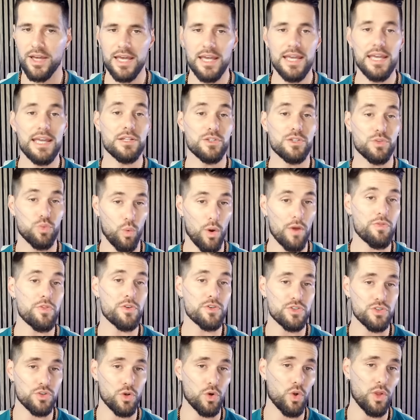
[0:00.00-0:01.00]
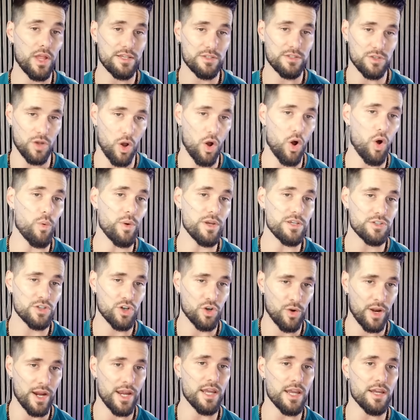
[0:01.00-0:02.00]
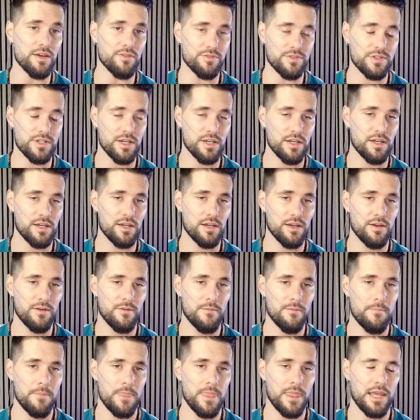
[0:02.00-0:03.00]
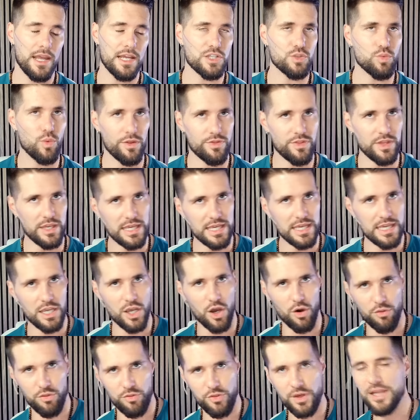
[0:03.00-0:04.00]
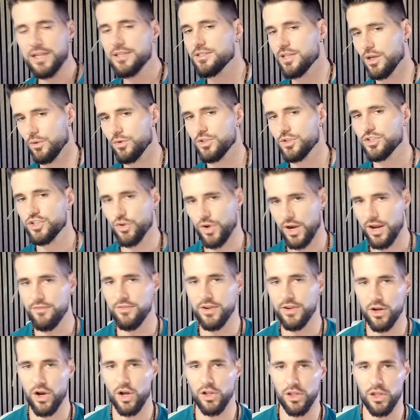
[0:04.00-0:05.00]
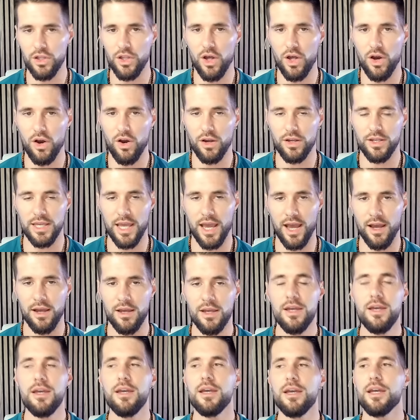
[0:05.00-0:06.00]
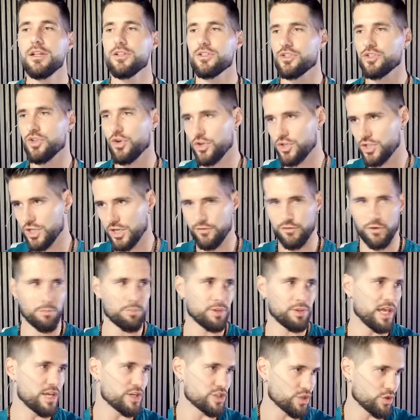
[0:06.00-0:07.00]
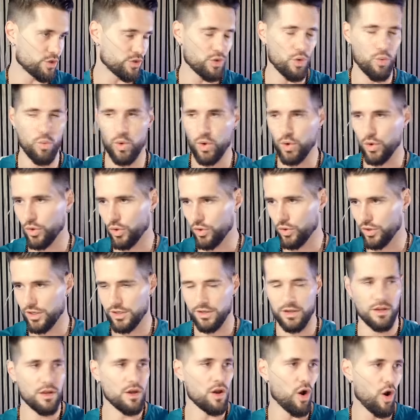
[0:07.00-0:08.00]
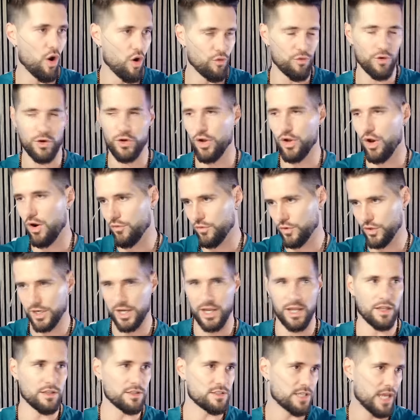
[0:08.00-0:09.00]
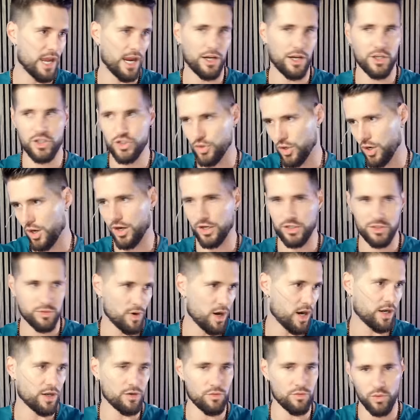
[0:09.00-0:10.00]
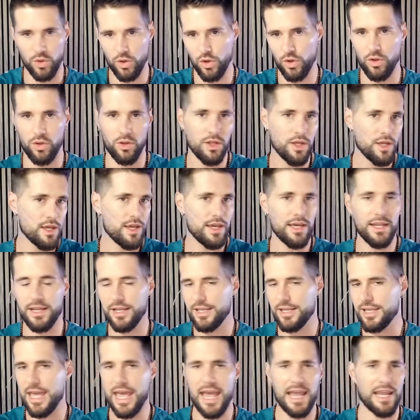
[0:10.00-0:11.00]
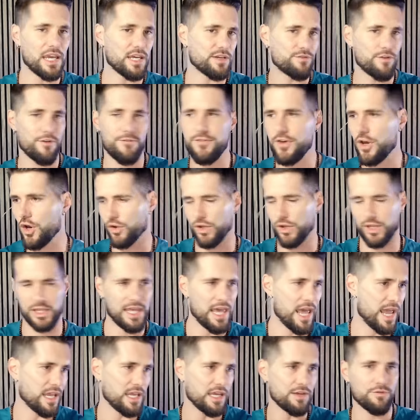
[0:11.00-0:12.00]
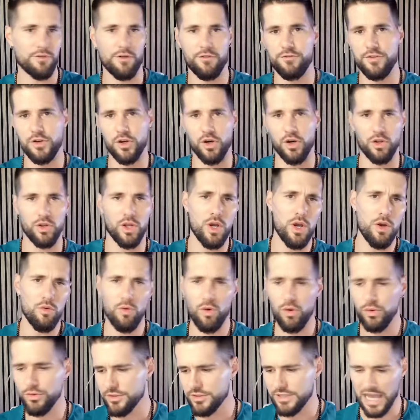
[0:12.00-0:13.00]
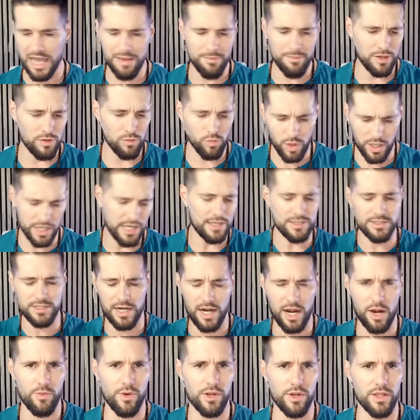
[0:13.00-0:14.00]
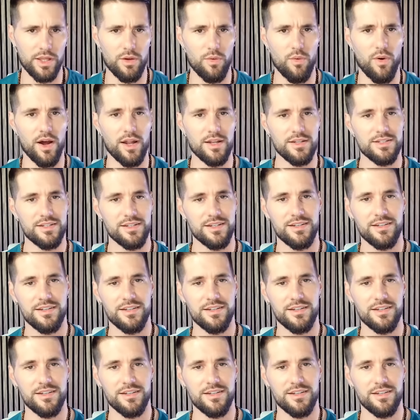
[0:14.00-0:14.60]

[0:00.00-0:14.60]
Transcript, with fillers: It's what the soul has always craved. It's what the ego thinks it was craving all along, yeah? In searching for pleasure in the world and over and over again sex, drugs, rock and roll, and it can't get fulfilled, it can't get fulfilled. Well, damn it, what is it I really want?